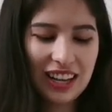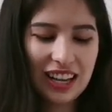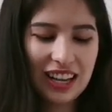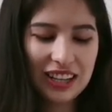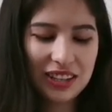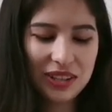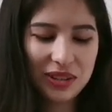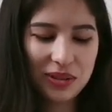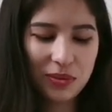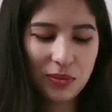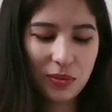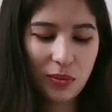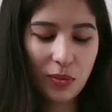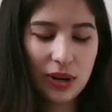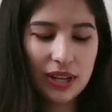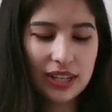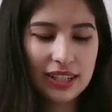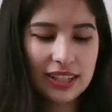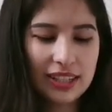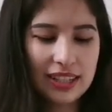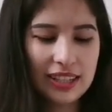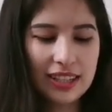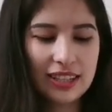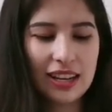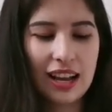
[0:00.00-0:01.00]
It's one
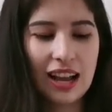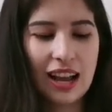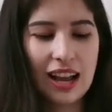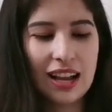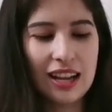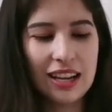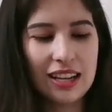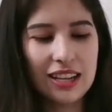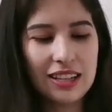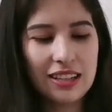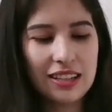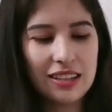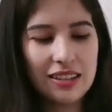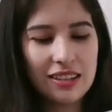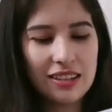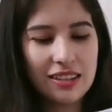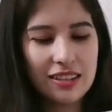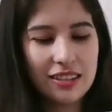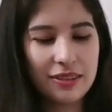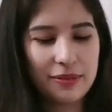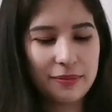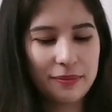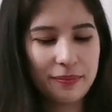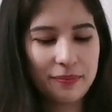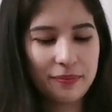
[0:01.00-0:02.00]

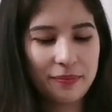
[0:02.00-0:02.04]
size.